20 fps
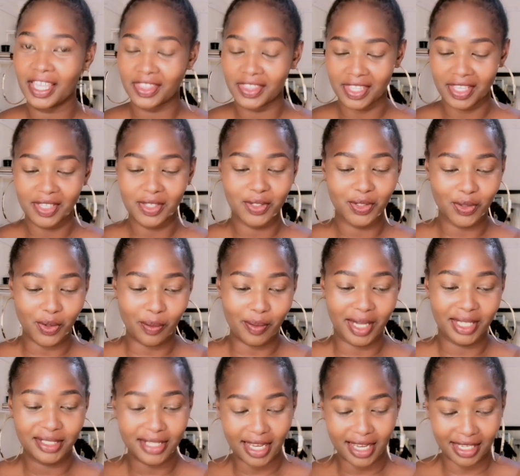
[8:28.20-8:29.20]
and thank you so
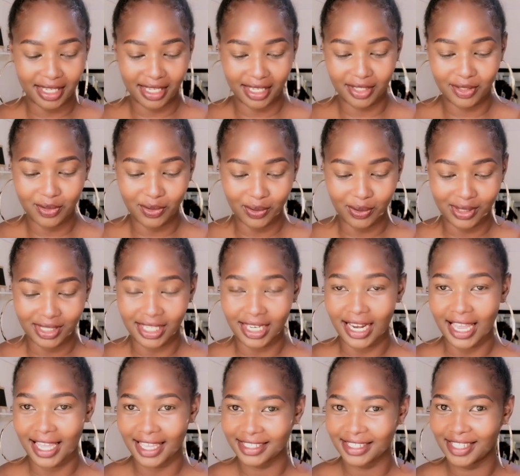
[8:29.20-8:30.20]
much again to
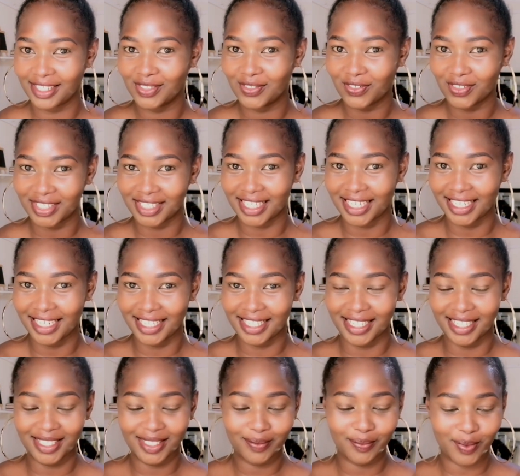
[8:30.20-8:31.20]
Cella Essence for sending
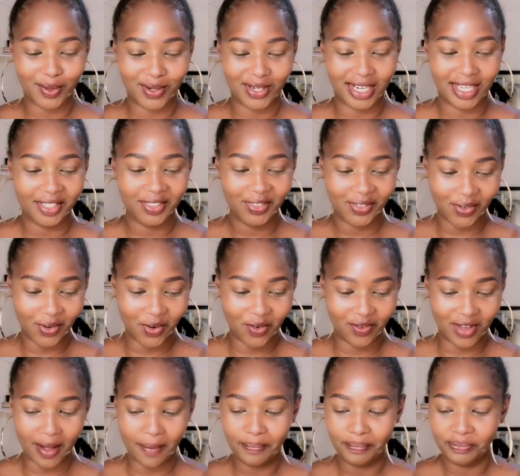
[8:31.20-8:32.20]
these products
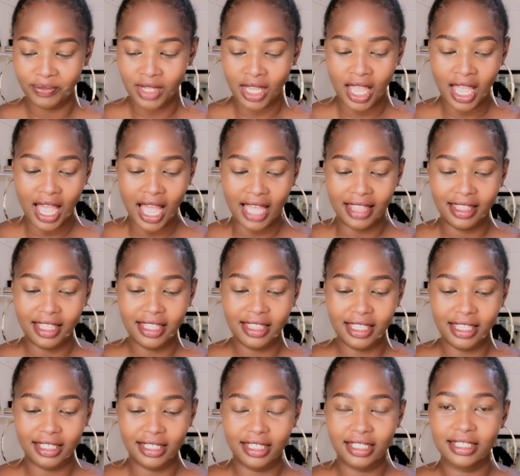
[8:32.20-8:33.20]
over. And then
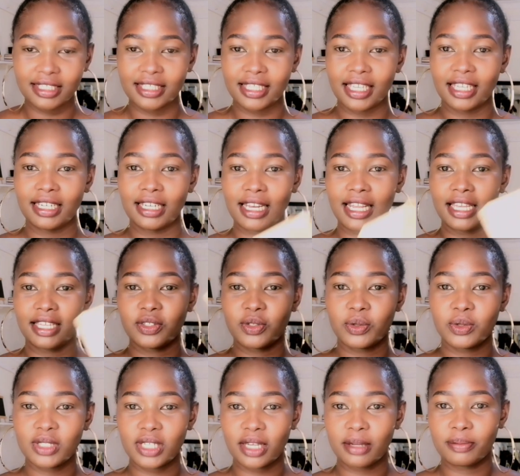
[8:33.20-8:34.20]
they did send like
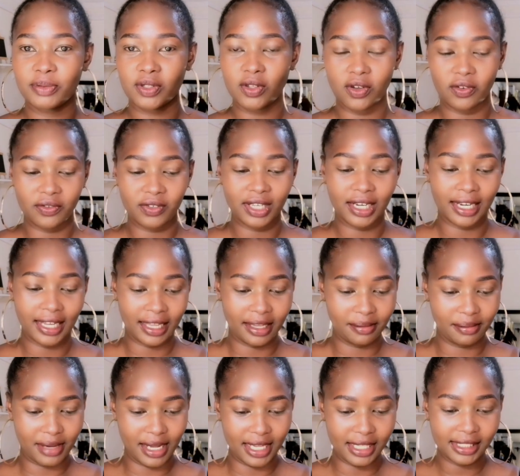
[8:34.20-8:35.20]
two types of
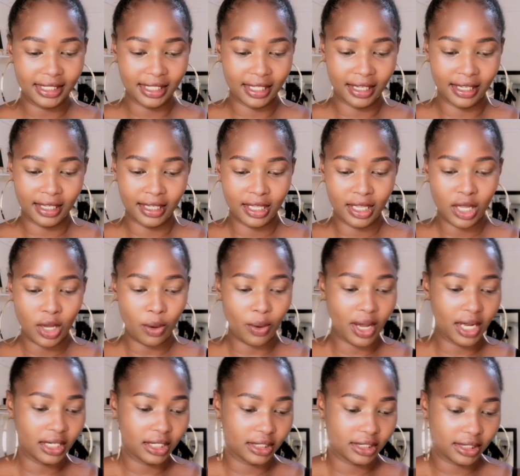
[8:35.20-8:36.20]
clay mask.
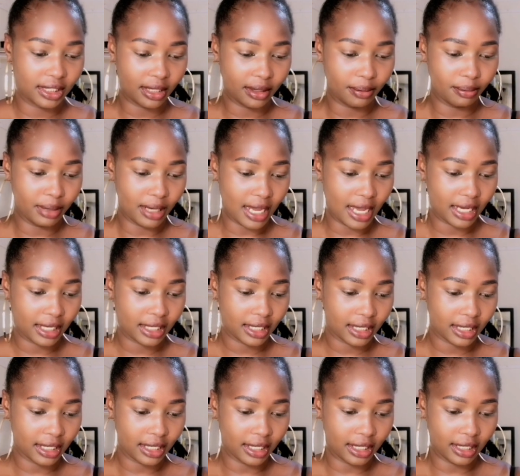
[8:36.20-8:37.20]
One is the black
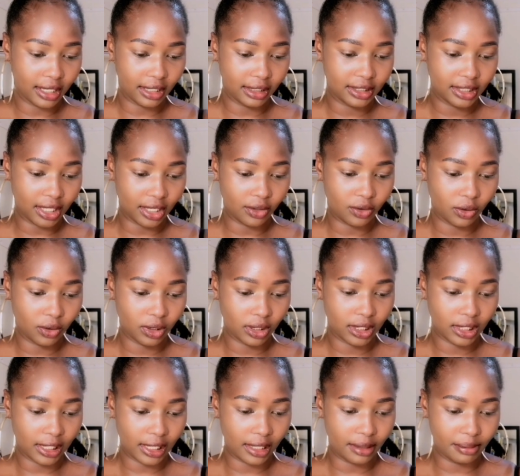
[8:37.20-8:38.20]
charcoal
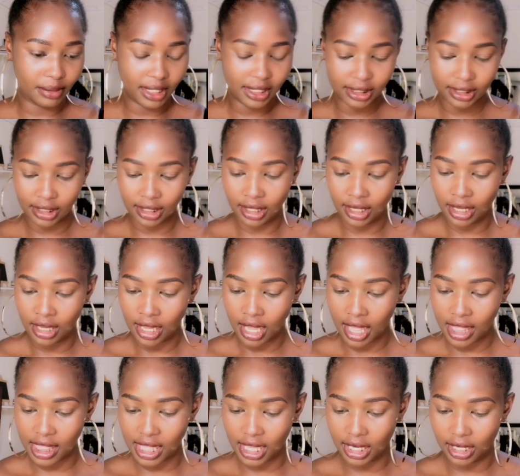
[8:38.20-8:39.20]
clay mask,
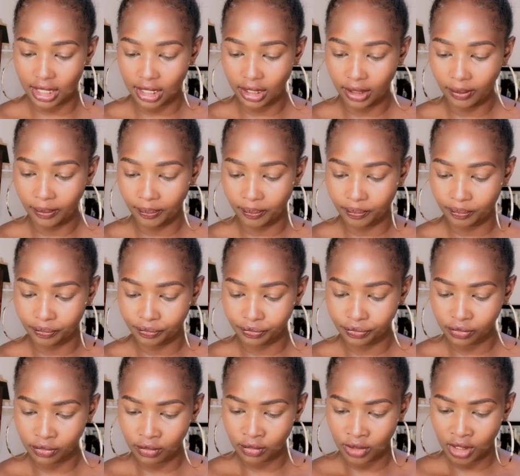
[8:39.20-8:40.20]
and then
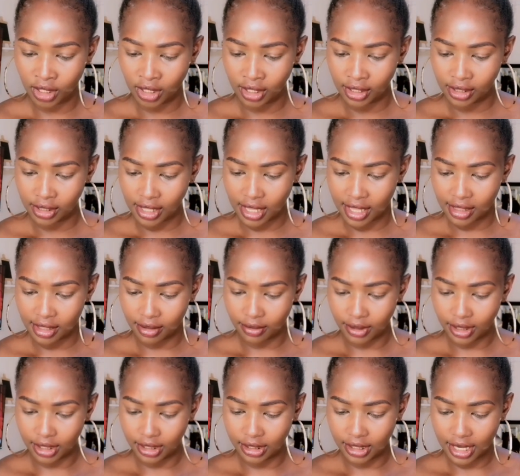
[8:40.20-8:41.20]
the other
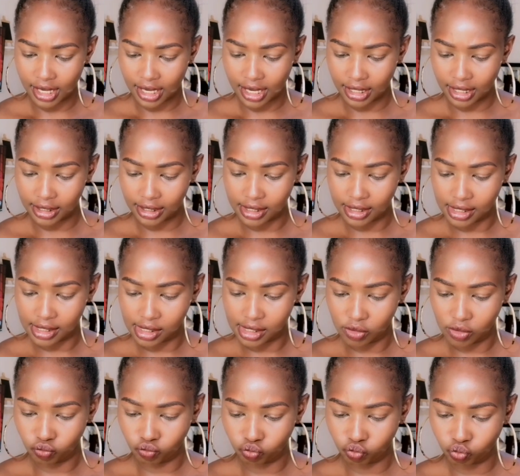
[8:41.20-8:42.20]
one
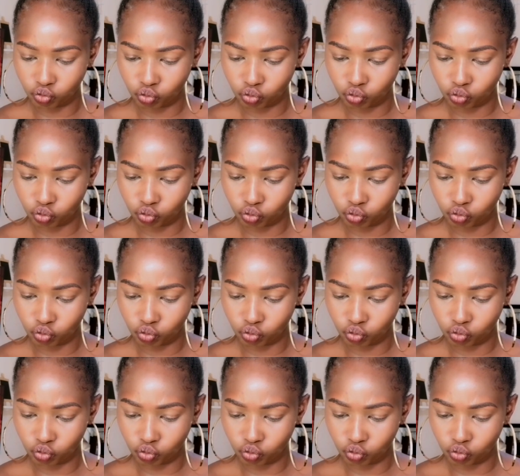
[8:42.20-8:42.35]
has,